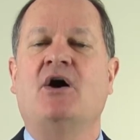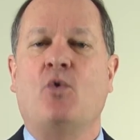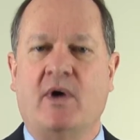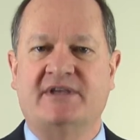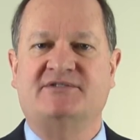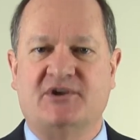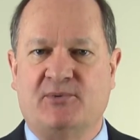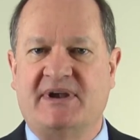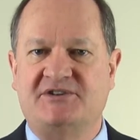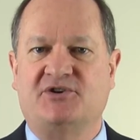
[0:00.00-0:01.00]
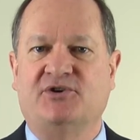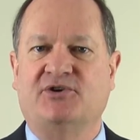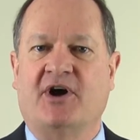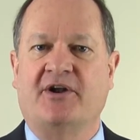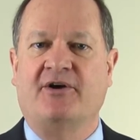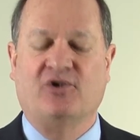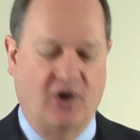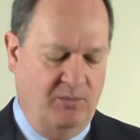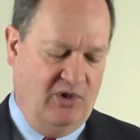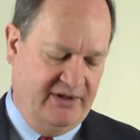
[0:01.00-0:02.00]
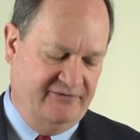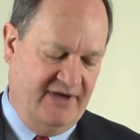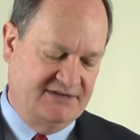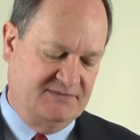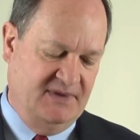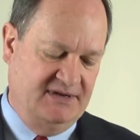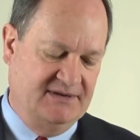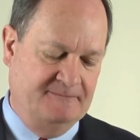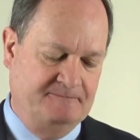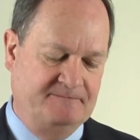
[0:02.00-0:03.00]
what is the return on our global investment?